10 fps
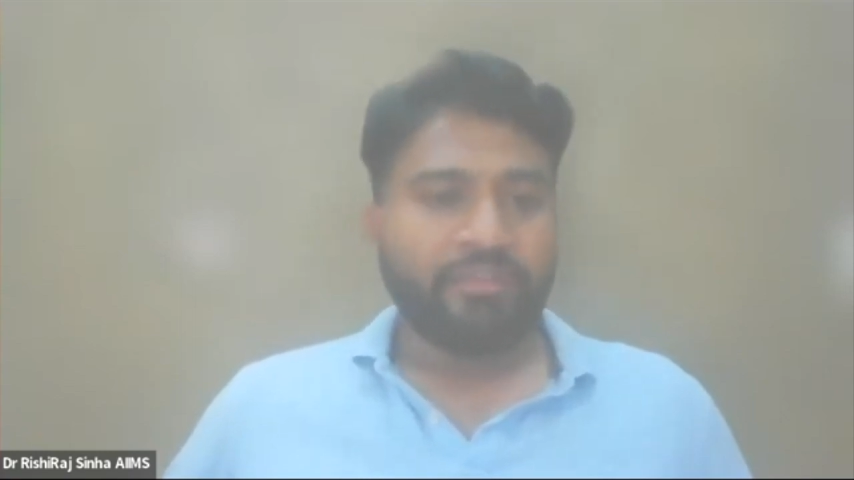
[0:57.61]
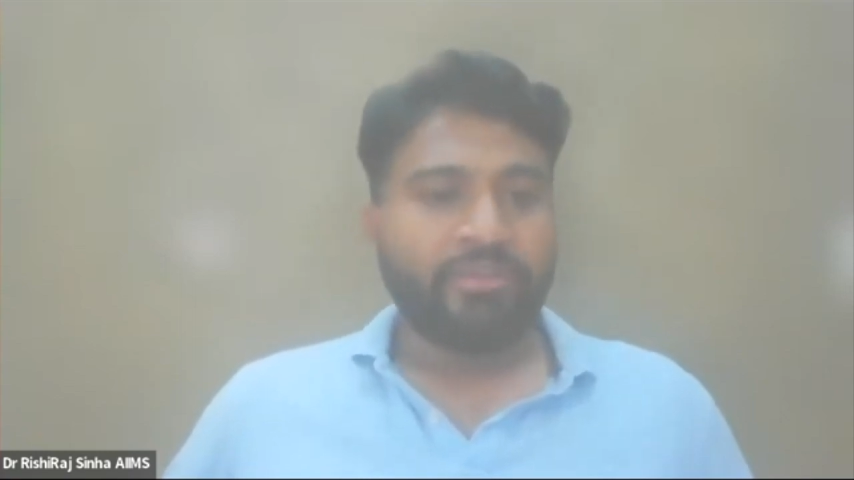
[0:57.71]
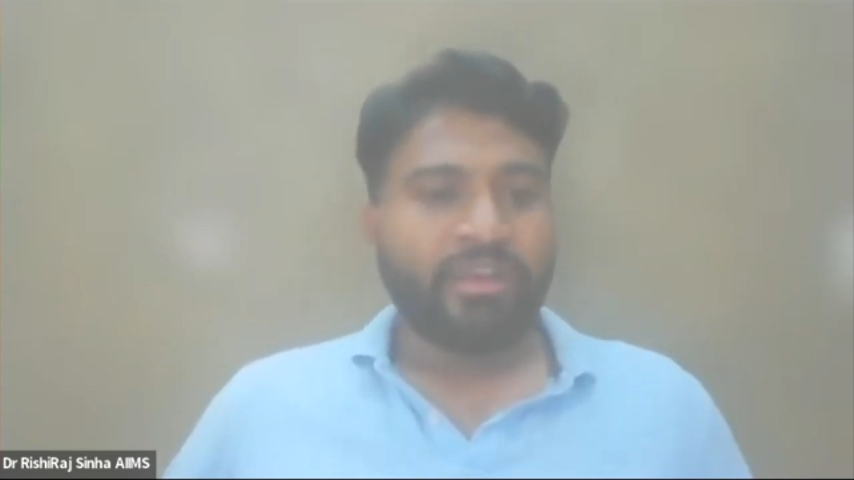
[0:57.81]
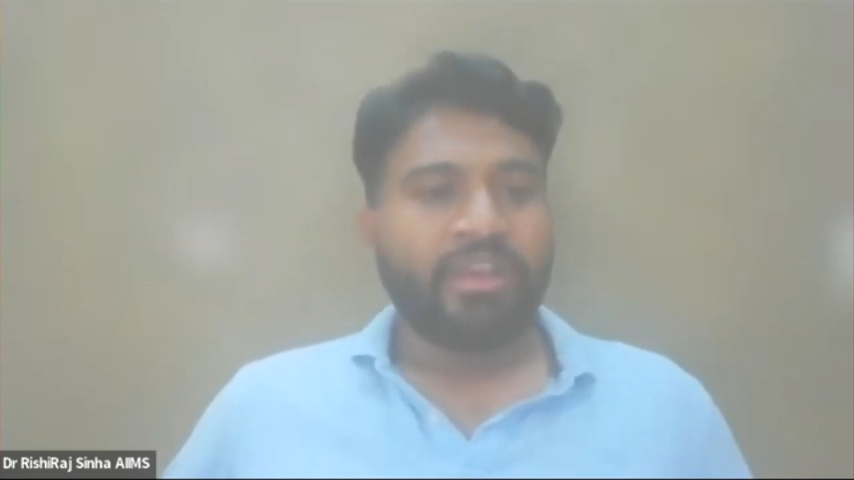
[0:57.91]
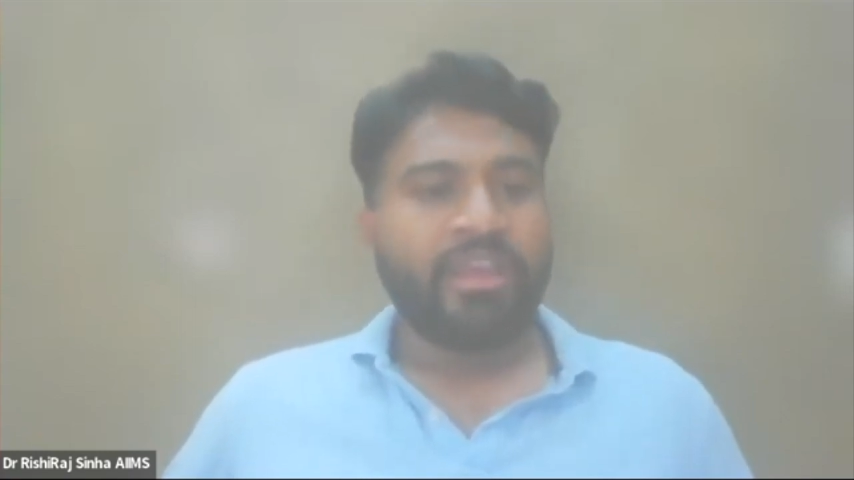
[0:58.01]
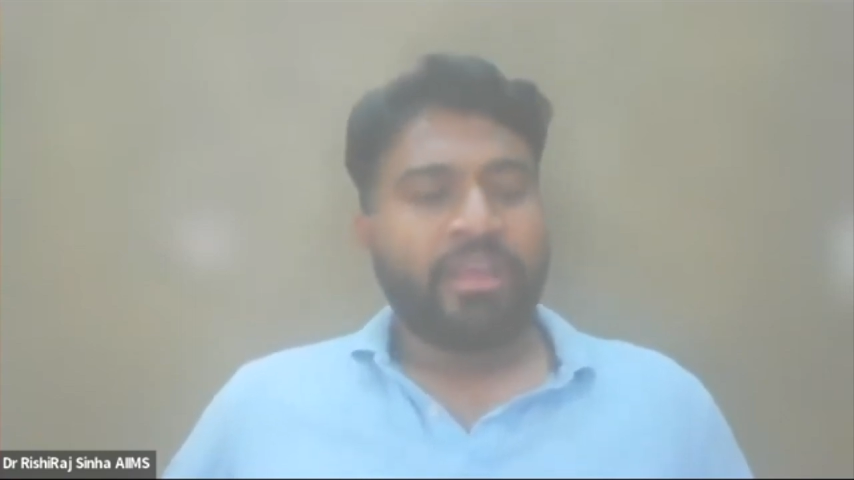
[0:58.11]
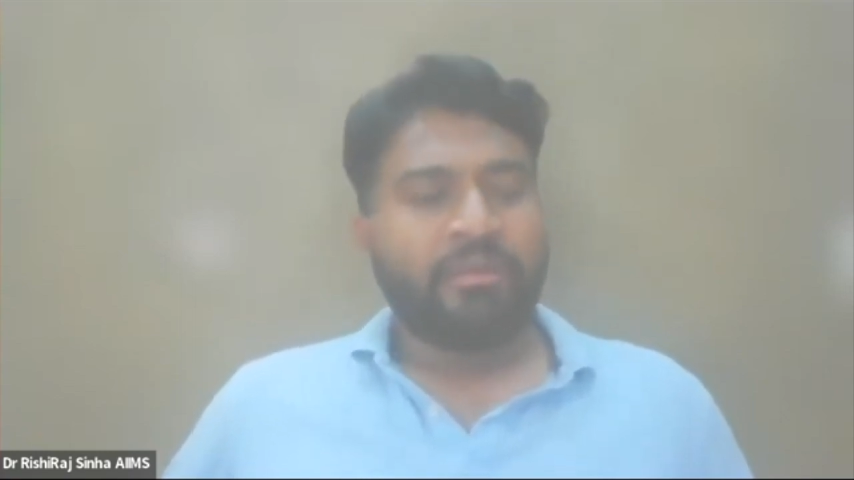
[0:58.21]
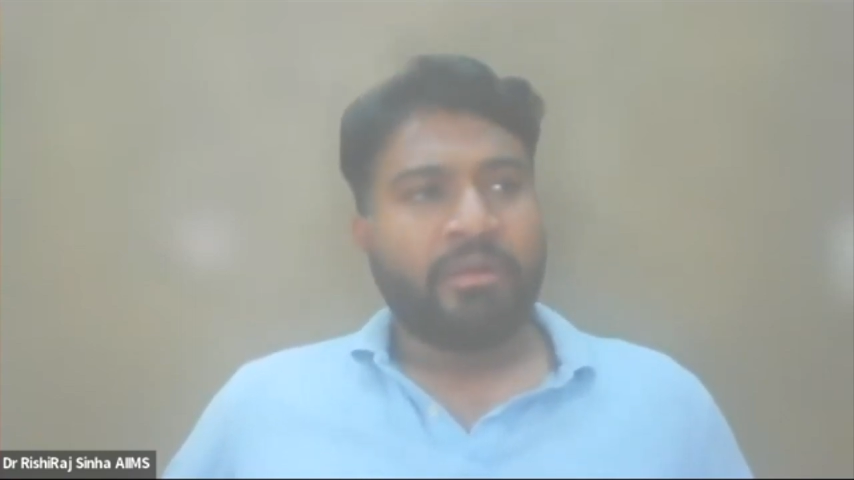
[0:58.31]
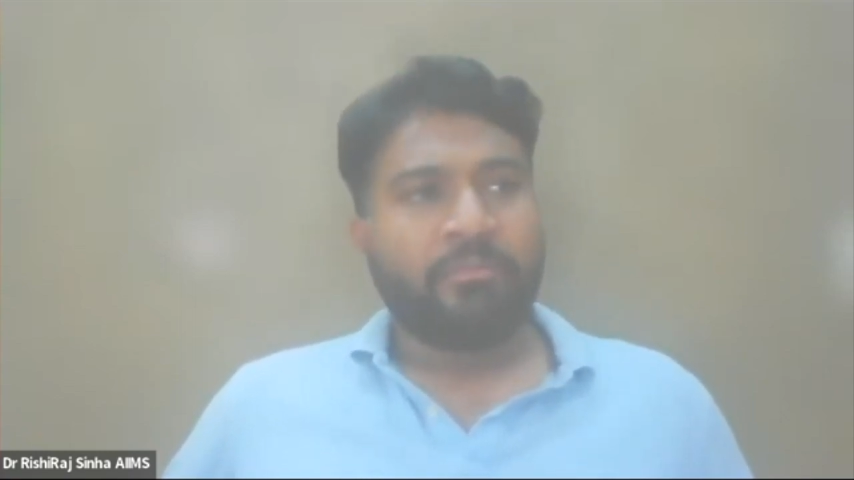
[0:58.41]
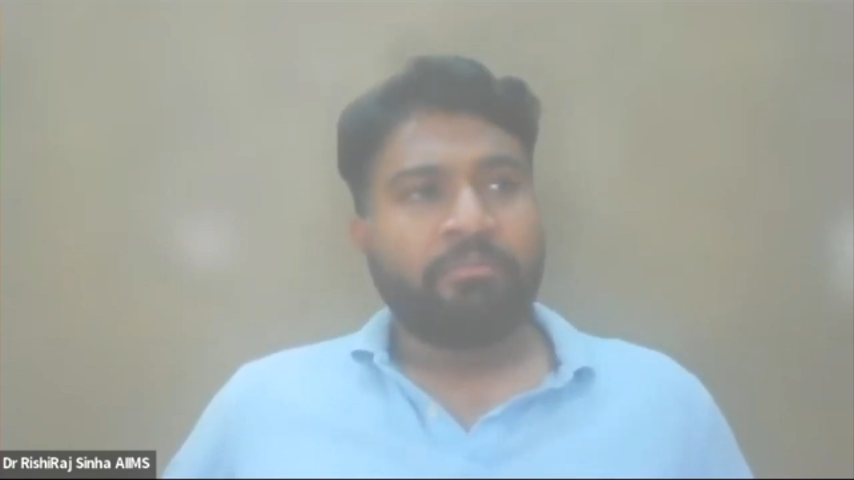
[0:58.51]
If,
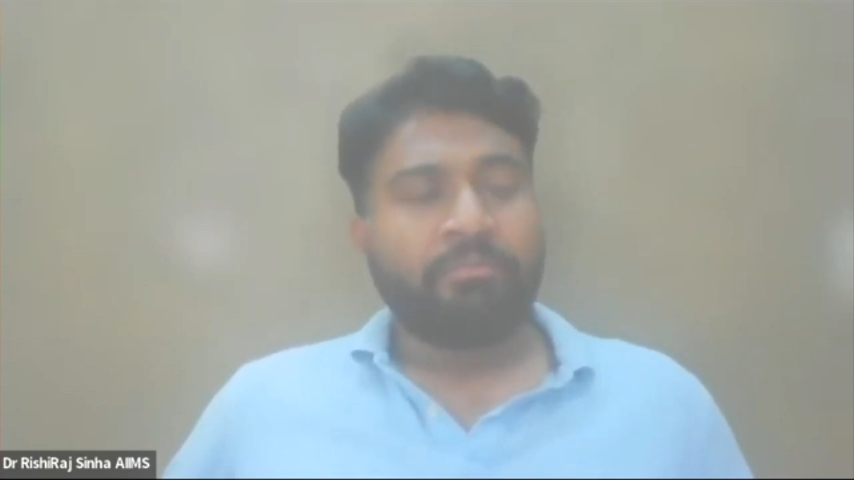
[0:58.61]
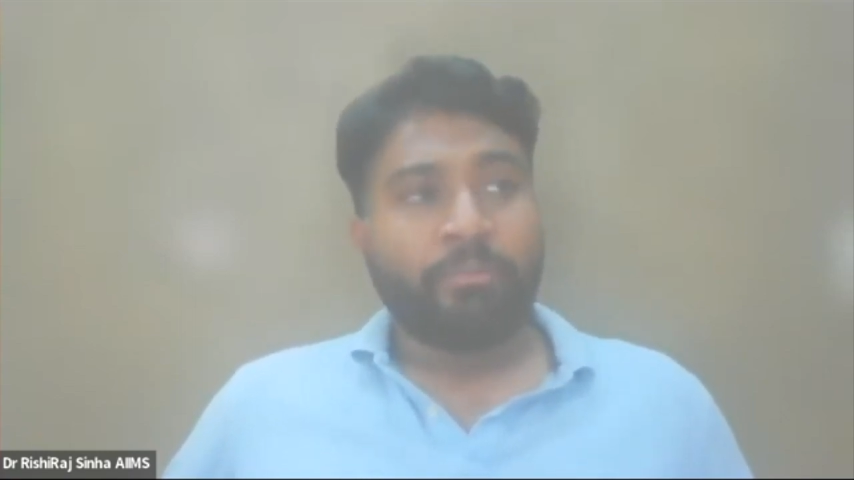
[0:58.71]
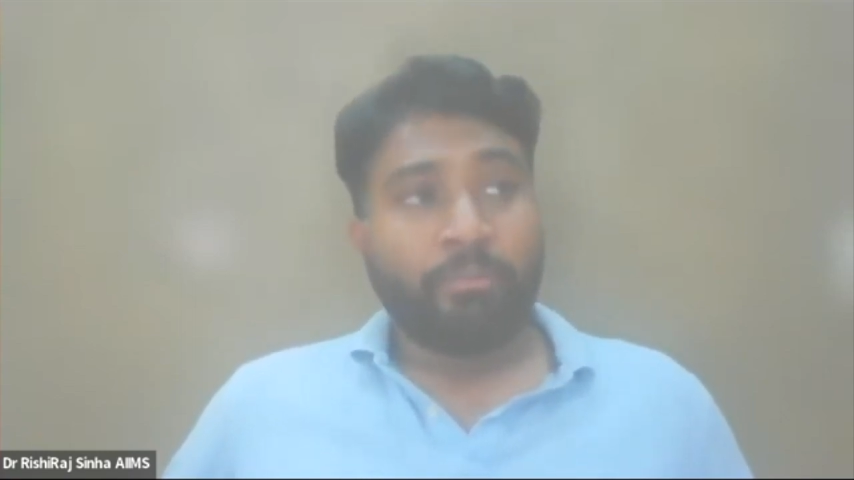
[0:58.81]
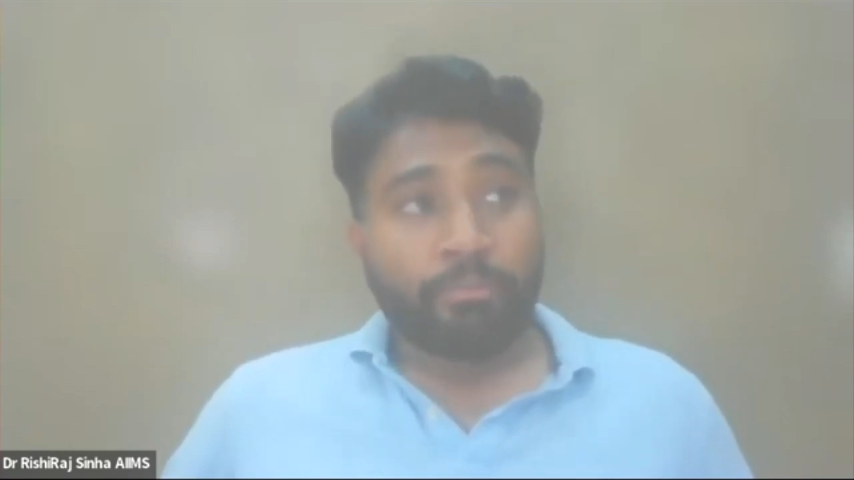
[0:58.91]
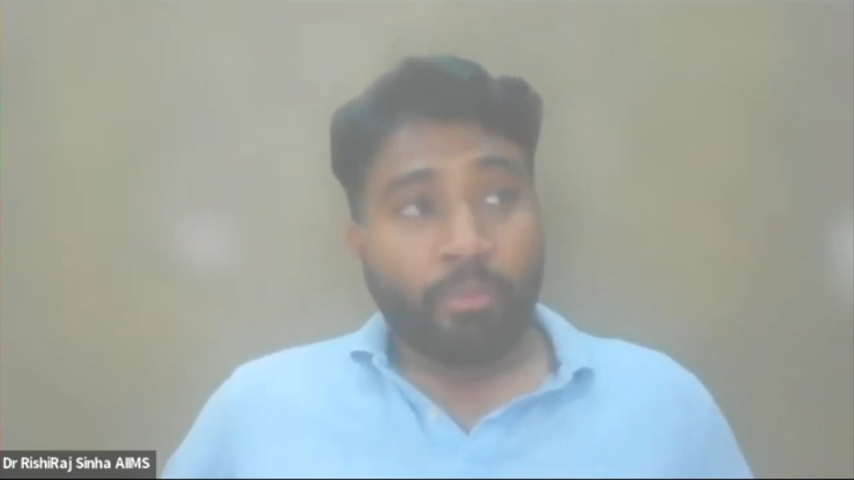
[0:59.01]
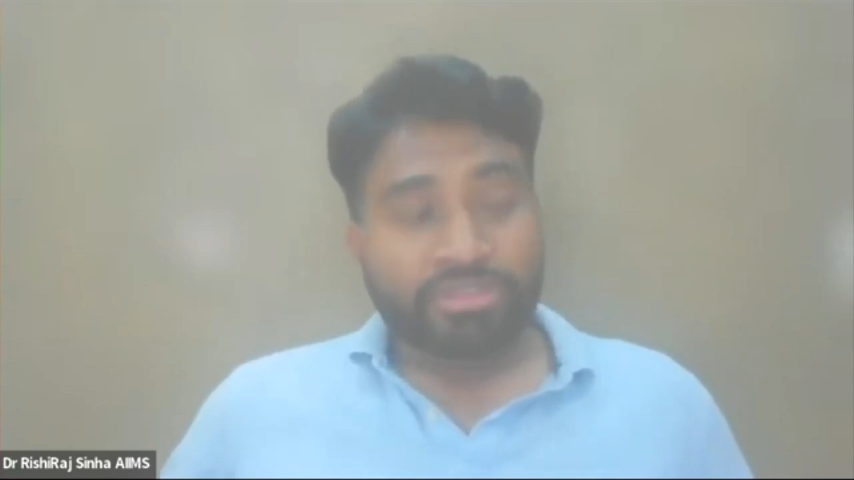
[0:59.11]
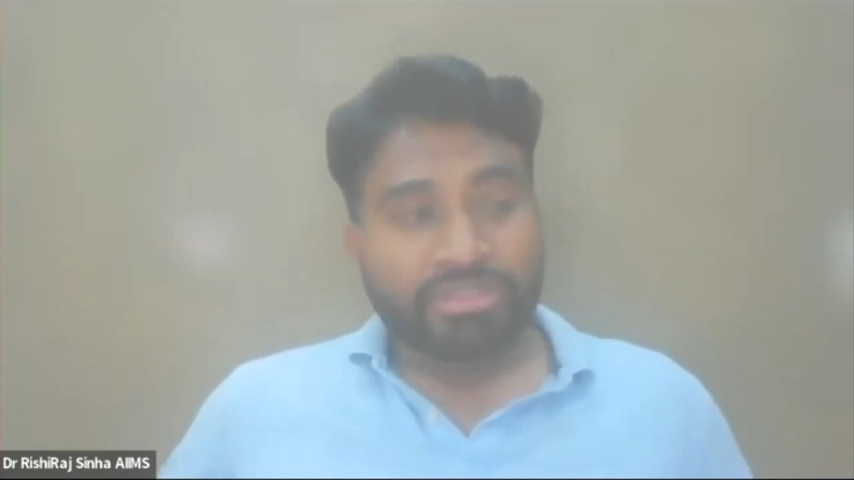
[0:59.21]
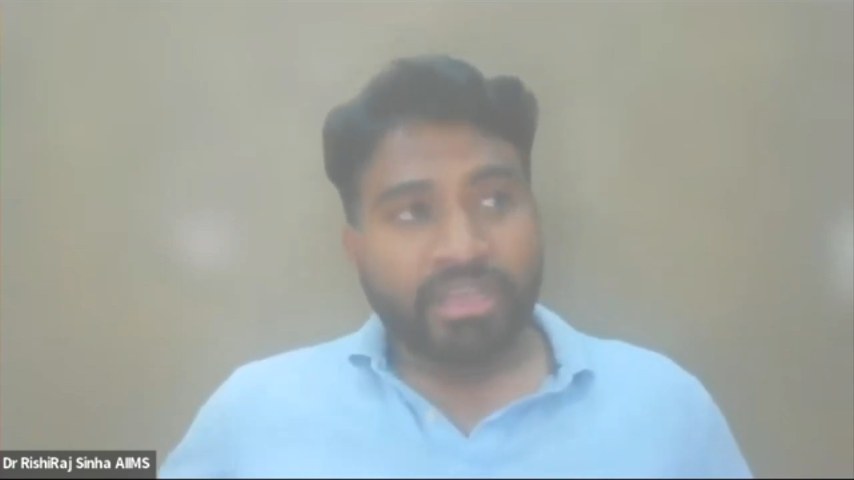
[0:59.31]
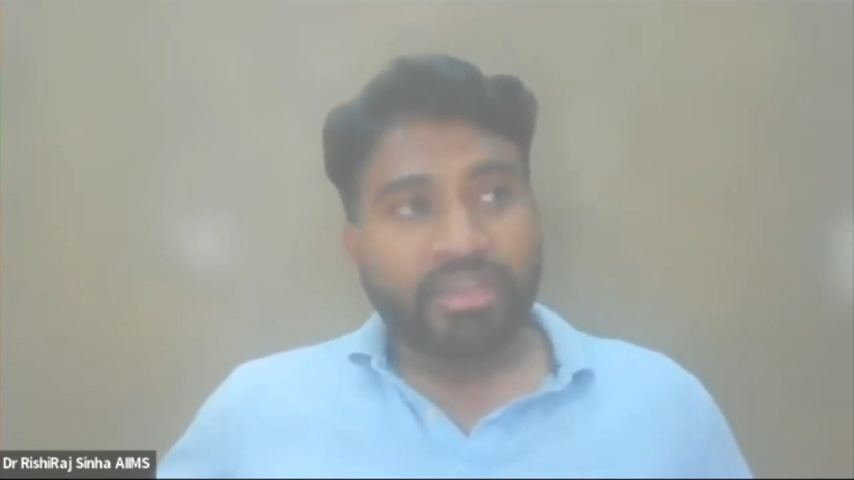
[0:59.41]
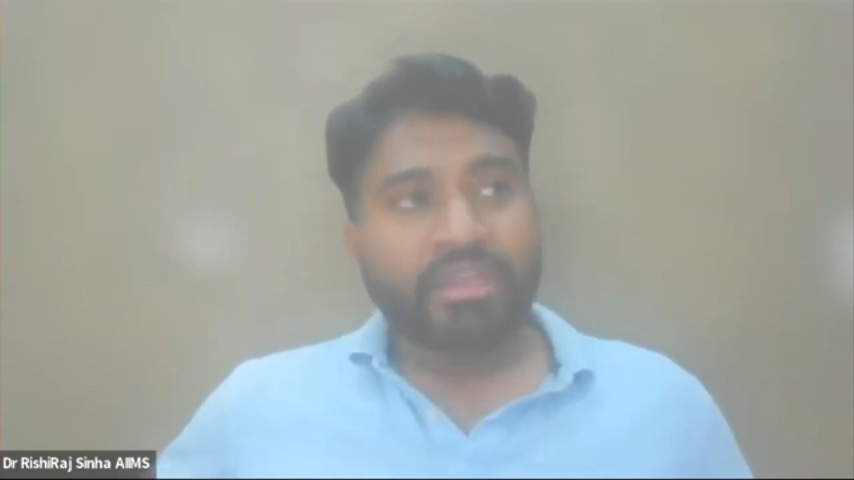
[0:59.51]

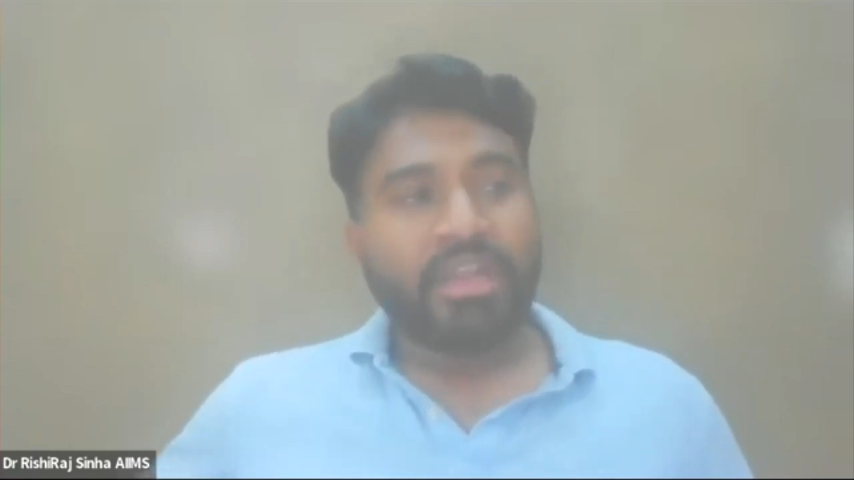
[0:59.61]
mostly